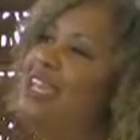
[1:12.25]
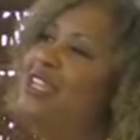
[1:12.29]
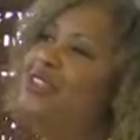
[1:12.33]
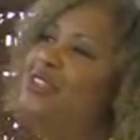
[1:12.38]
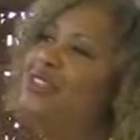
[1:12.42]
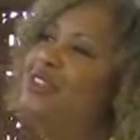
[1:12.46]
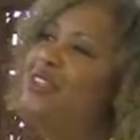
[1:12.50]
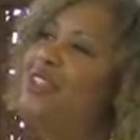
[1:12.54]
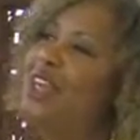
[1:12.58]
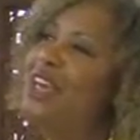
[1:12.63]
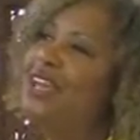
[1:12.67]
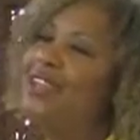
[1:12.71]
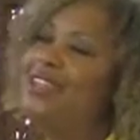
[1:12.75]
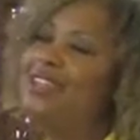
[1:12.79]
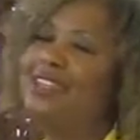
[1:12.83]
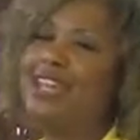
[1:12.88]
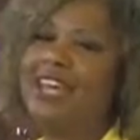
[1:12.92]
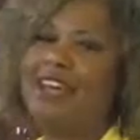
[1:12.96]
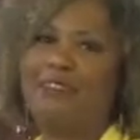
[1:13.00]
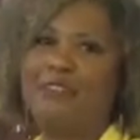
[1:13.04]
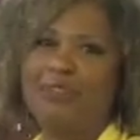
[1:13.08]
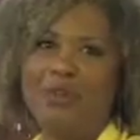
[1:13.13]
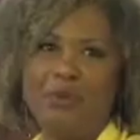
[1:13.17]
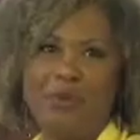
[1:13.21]
so that
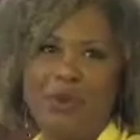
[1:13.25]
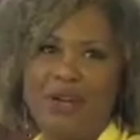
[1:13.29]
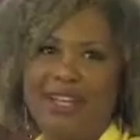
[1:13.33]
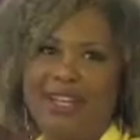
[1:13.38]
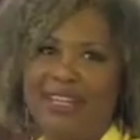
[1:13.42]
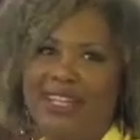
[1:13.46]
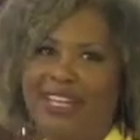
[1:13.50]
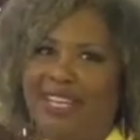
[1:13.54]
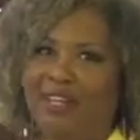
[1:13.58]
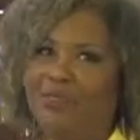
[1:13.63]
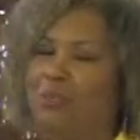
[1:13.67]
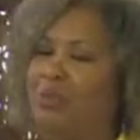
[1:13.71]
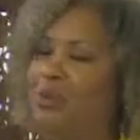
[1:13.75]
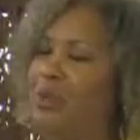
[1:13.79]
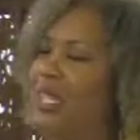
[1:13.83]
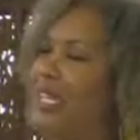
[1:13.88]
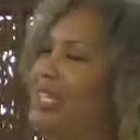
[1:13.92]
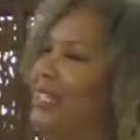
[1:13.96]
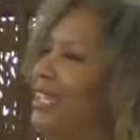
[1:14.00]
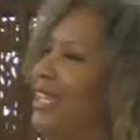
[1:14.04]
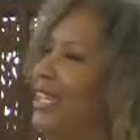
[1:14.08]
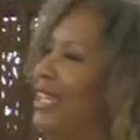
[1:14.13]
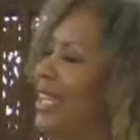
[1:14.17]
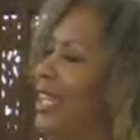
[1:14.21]
everyone can
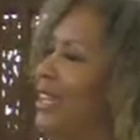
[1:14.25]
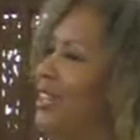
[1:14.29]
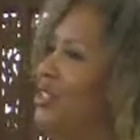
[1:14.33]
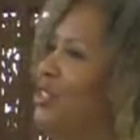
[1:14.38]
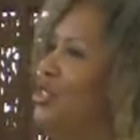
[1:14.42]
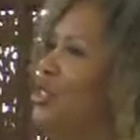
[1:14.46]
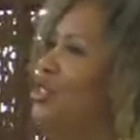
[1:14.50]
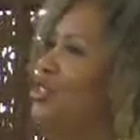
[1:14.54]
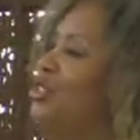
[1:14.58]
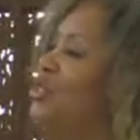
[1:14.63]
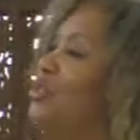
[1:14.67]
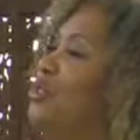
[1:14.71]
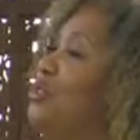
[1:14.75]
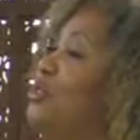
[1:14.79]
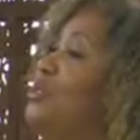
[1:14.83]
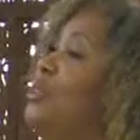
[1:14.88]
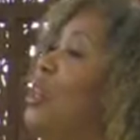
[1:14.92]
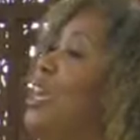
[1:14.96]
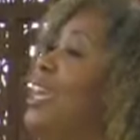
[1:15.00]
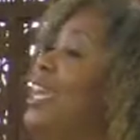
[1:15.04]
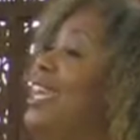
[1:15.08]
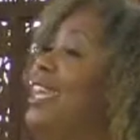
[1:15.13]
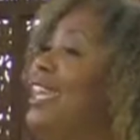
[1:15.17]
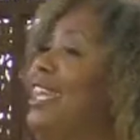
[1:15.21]
really get
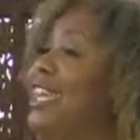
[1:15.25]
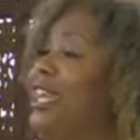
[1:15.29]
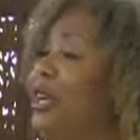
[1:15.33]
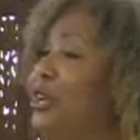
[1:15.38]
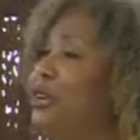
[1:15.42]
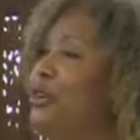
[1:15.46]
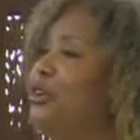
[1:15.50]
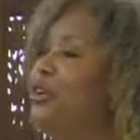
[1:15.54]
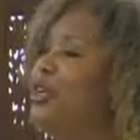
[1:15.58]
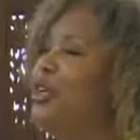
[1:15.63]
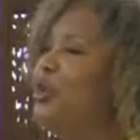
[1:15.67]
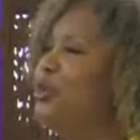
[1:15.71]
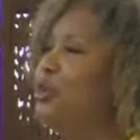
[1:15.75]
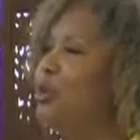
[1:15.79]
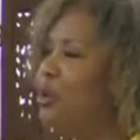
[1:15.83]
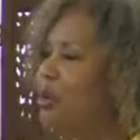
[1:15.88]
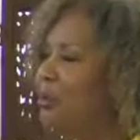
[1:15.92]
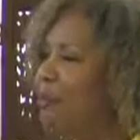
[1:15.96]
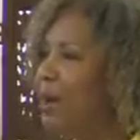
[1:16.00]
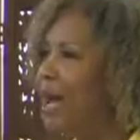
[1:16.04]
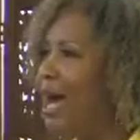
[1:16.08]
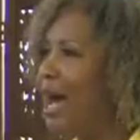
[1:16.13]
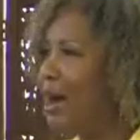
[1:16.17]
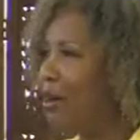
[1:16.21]
to hear your
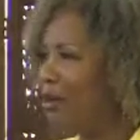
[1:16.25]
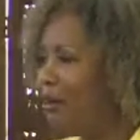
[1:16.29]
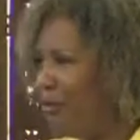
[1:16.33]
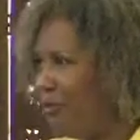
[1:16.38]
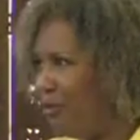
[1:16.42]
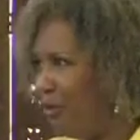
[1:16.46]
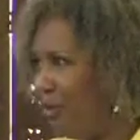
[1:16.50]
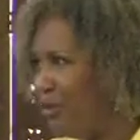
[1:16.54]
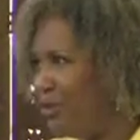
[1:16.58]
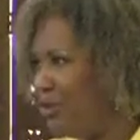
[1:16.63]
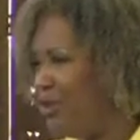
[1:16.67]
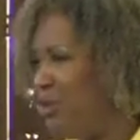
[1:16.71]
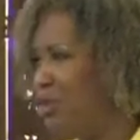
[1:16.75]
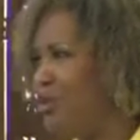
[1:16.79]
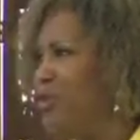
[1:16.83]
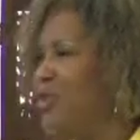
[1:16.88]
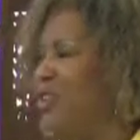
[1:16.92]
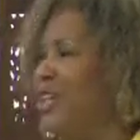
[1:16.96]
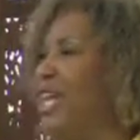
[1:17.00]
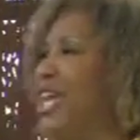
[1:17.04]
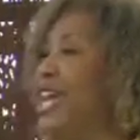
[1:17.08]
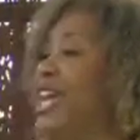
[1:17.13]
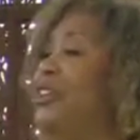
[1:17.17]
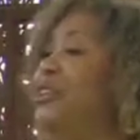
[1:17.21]
powerful
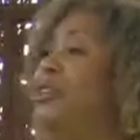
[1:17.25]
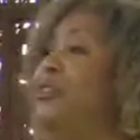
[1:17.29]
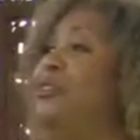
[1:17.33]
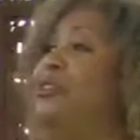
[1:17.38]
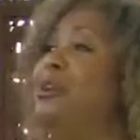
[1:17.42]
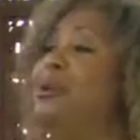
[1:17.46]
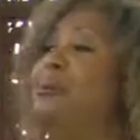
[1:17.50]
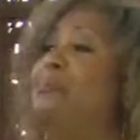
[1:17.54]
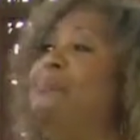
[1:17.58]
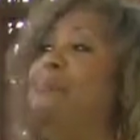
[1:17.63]
story and your